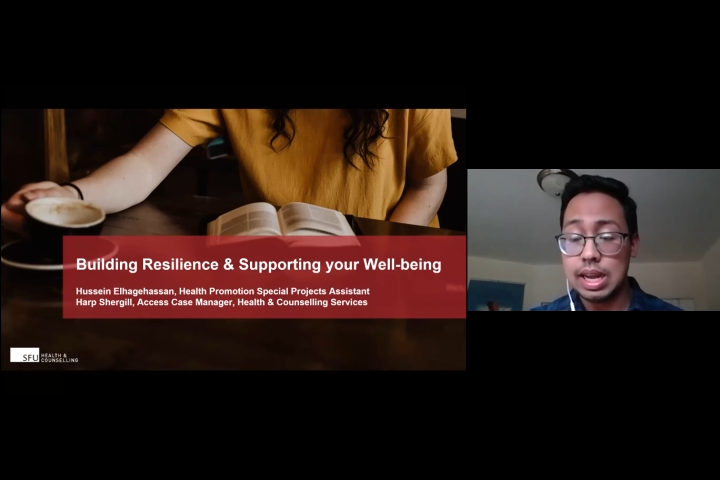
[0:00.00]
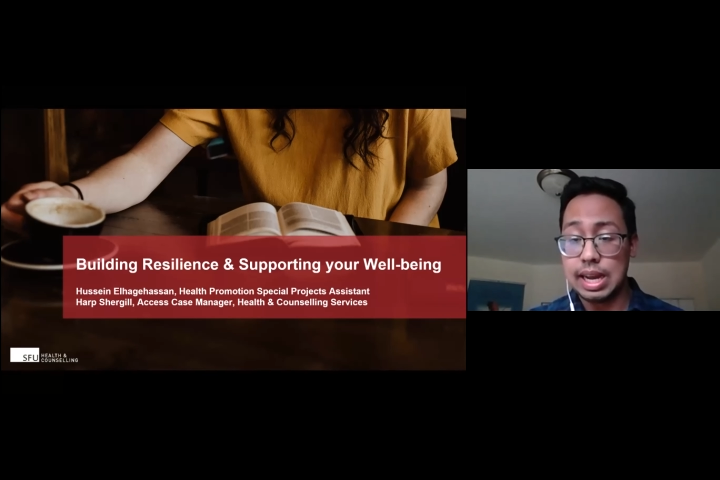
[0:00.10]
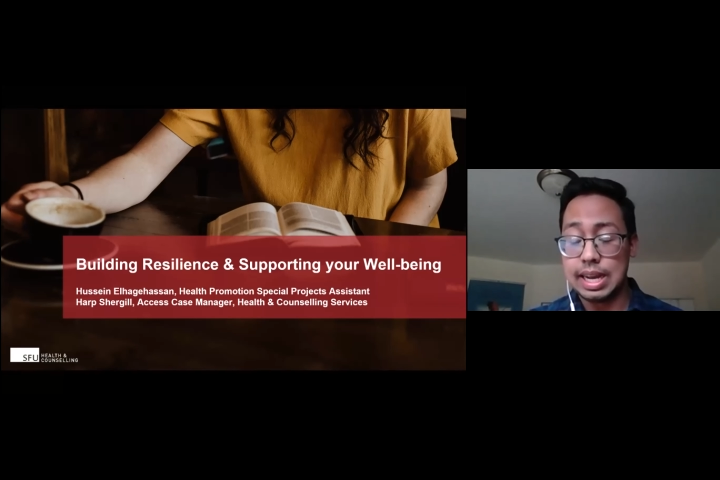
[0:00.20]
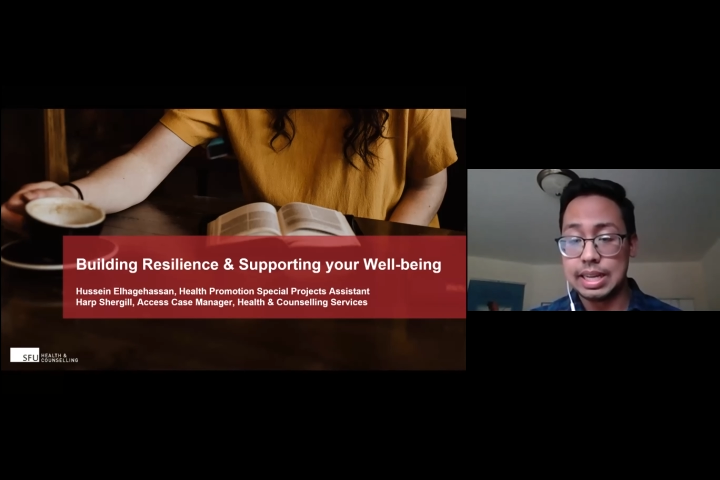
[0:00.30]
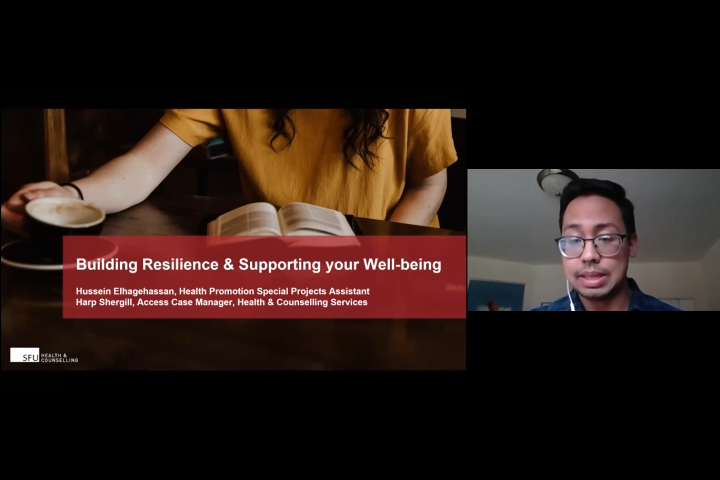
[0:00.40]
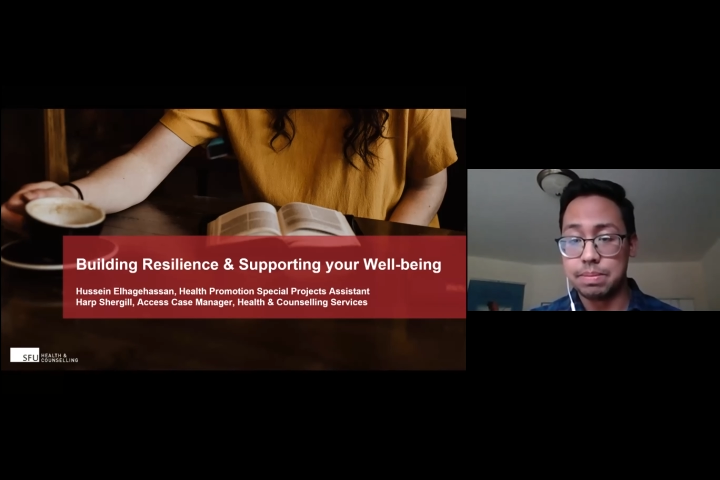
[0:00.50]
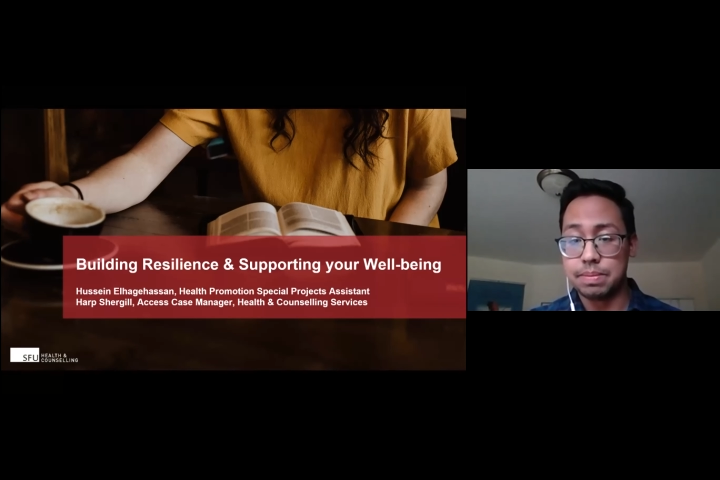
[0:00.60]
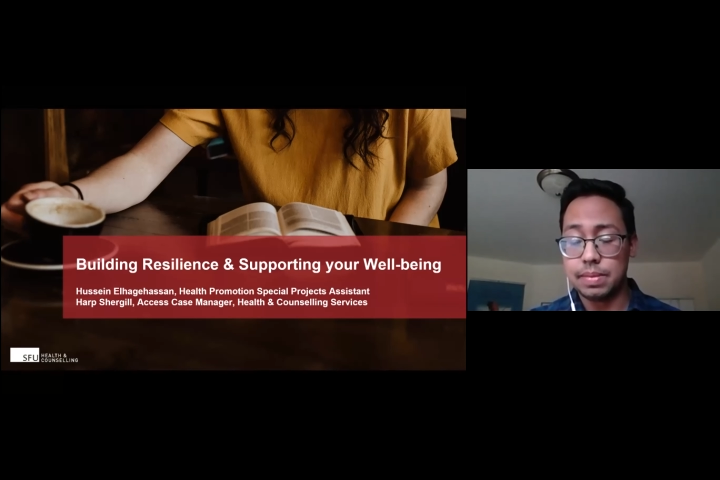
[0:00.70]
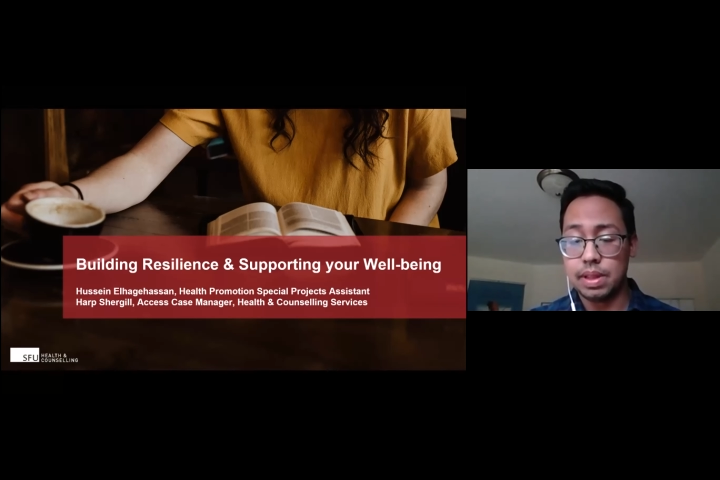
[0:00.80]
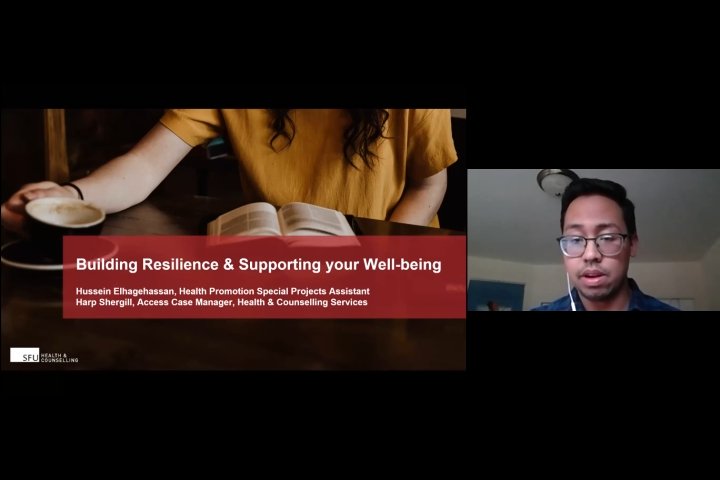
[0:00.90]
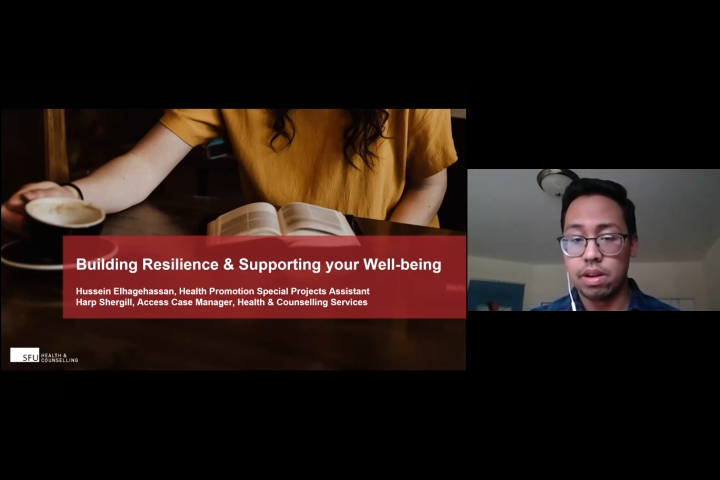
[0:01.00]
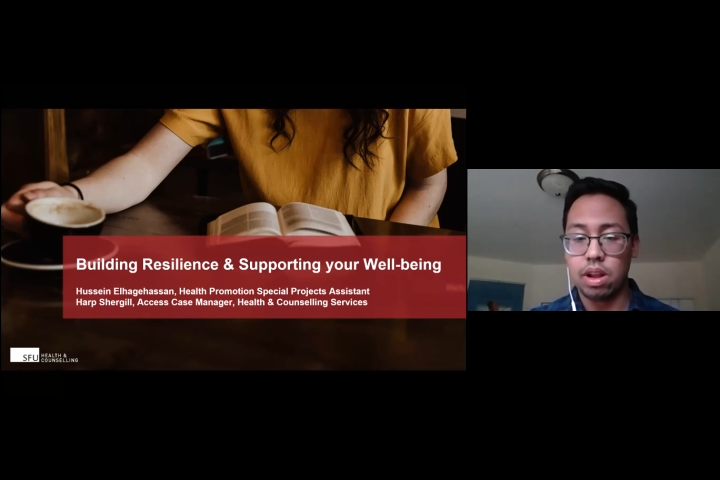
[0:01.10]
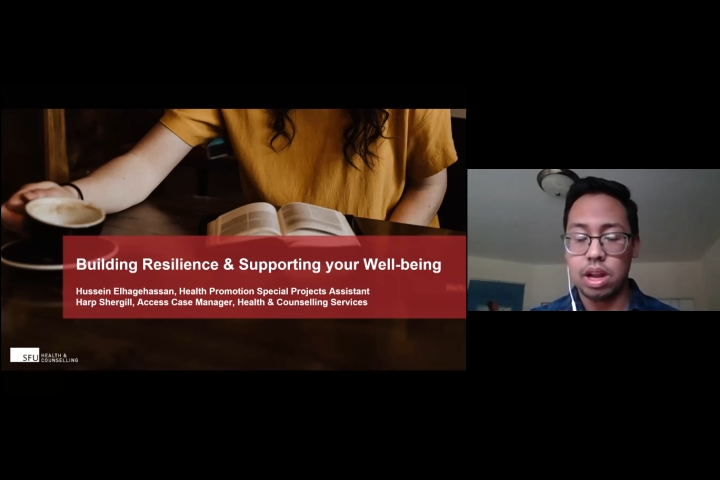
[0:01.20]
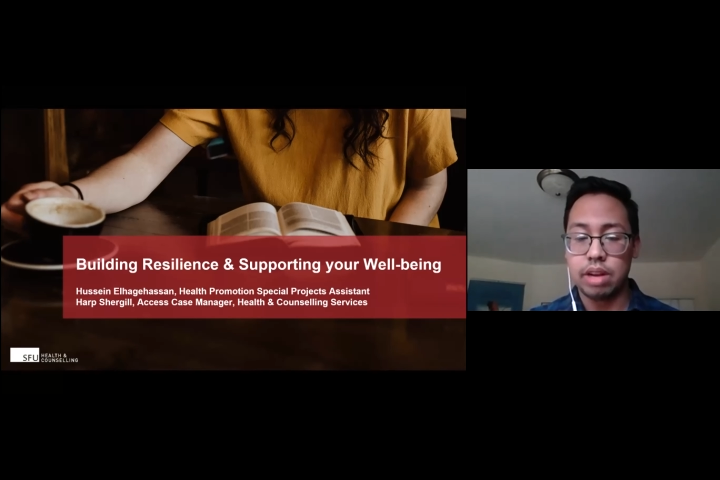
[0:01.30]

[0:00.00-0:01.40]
There are a lot of